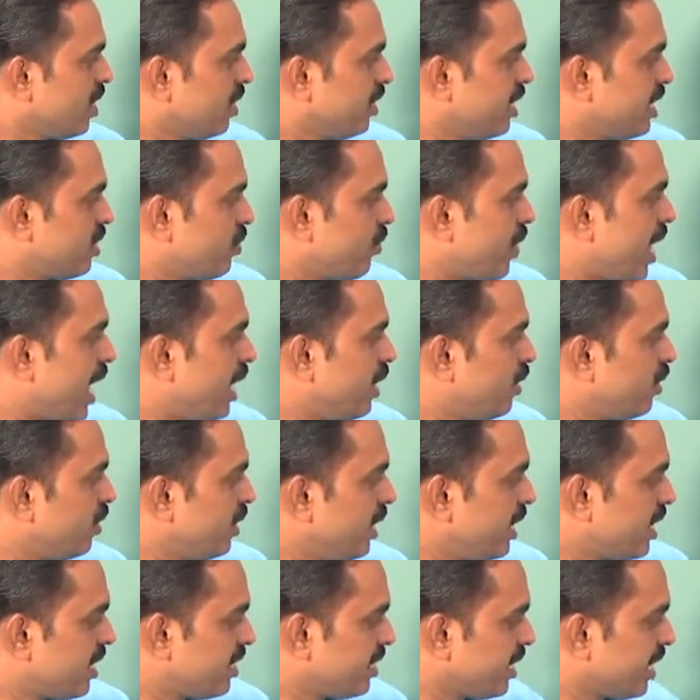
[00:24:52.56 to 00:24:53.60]
this value
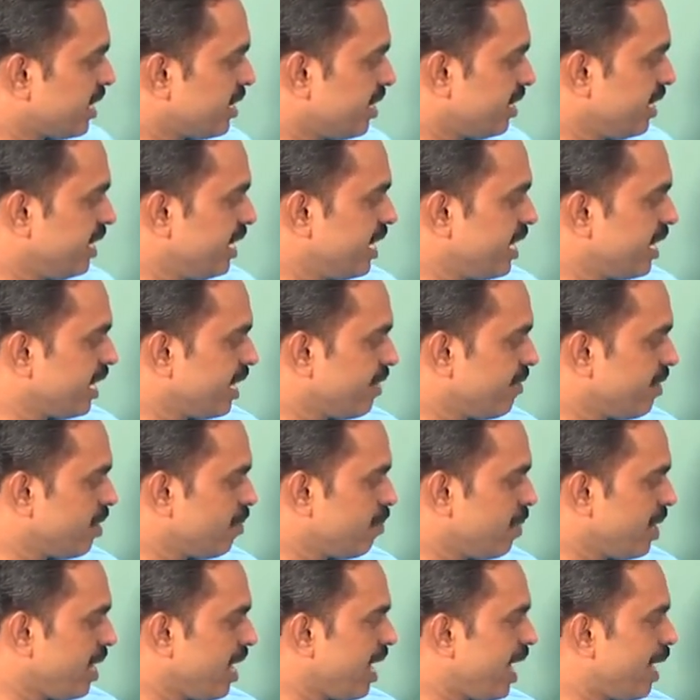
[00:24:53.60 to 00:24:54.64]
intersection here
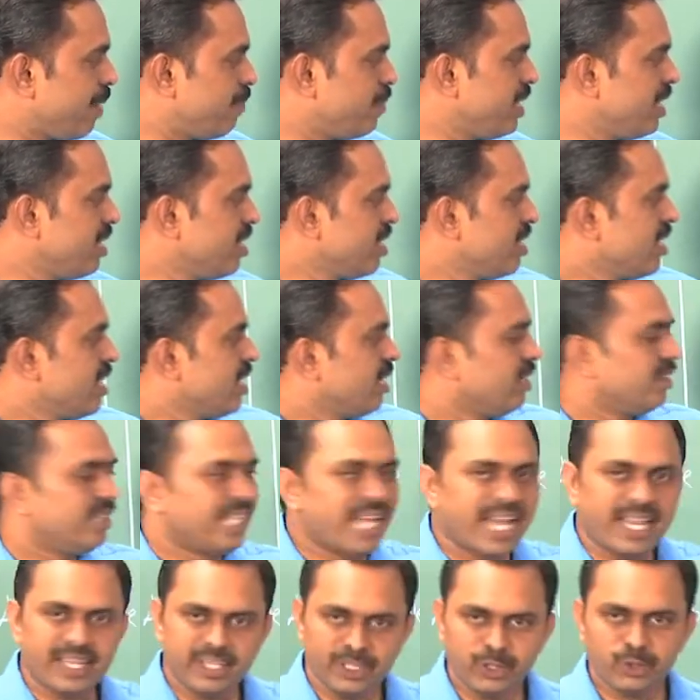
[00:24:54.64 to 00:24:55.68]
given by AB,
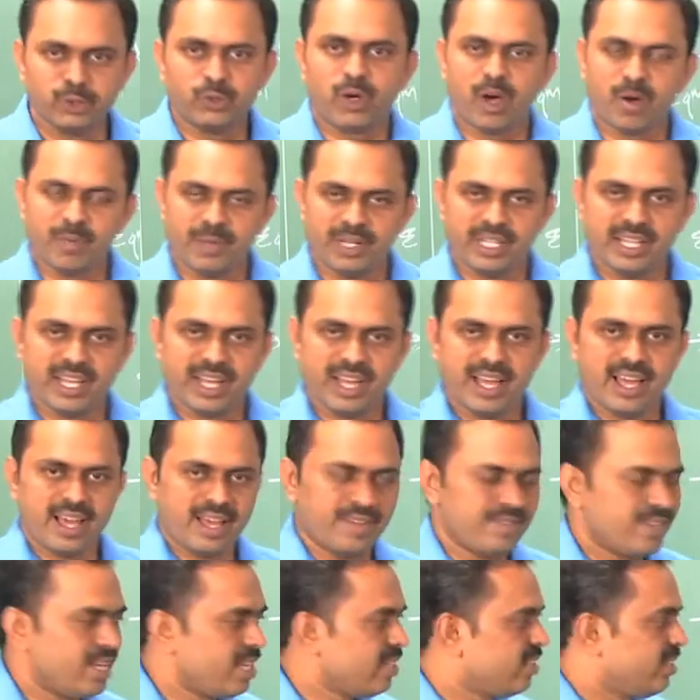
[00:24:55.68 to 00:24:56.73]
then you normally
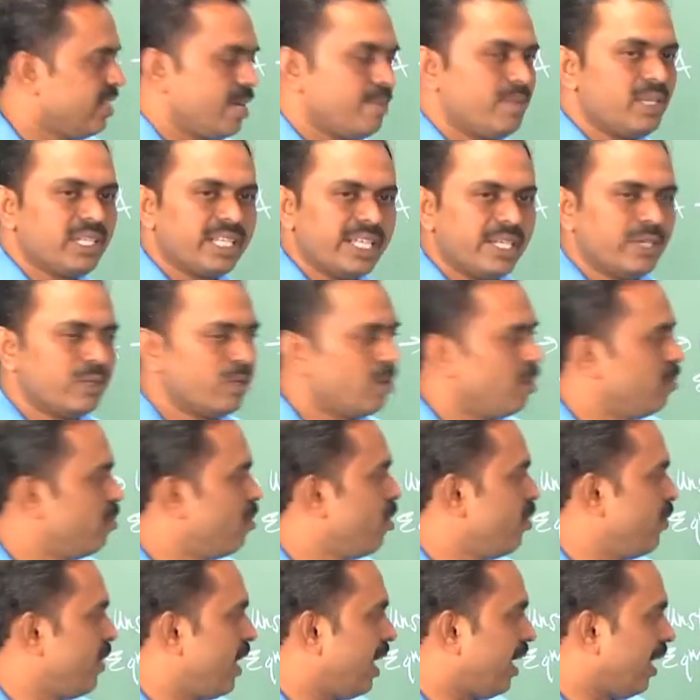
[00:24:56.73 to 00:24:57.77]
have a stable keyhole
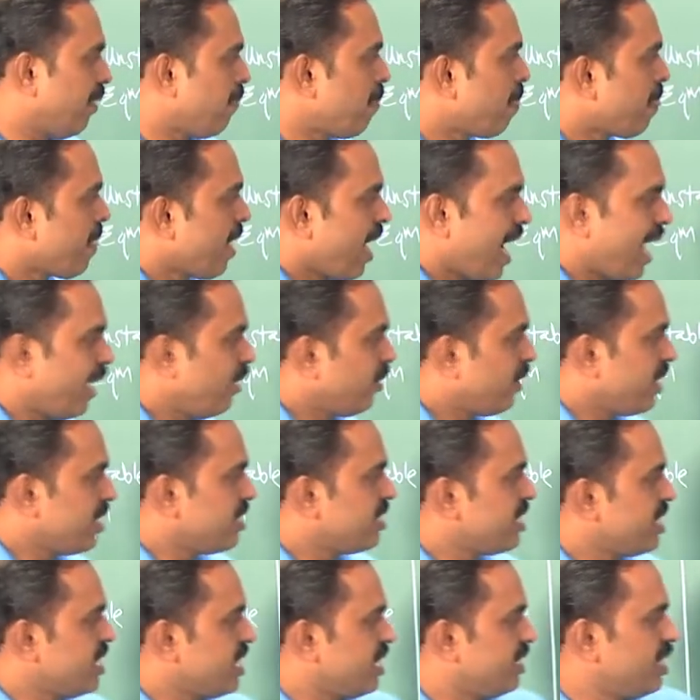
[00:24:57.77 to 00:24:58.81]
mode welding. And you
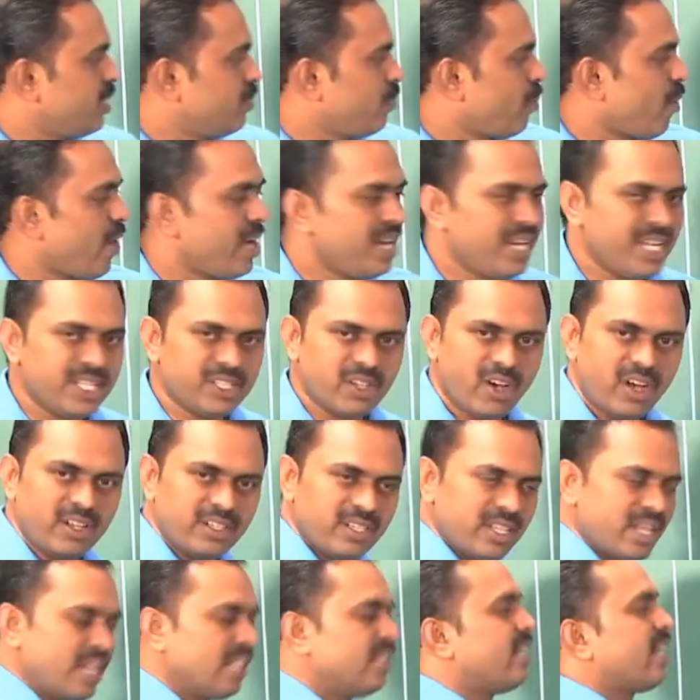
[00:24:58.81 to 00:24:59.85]
can see that this point is
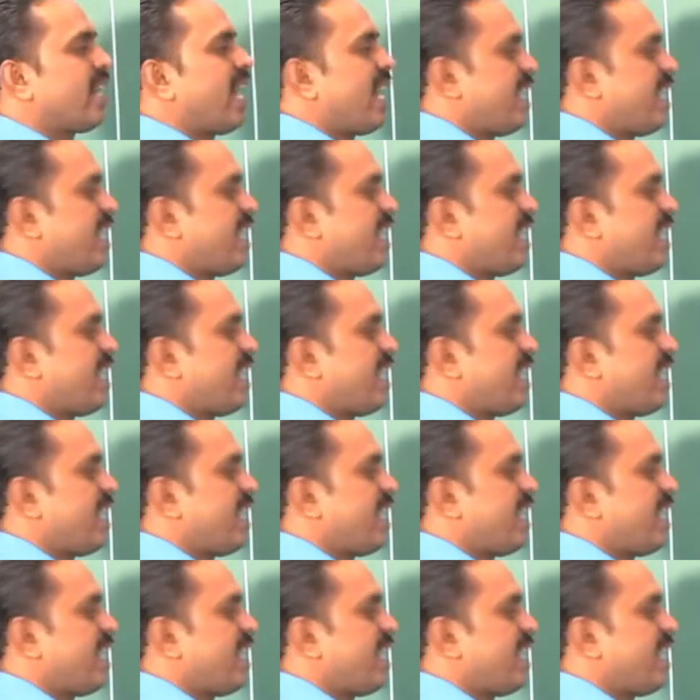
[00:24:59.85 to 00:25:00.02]
on the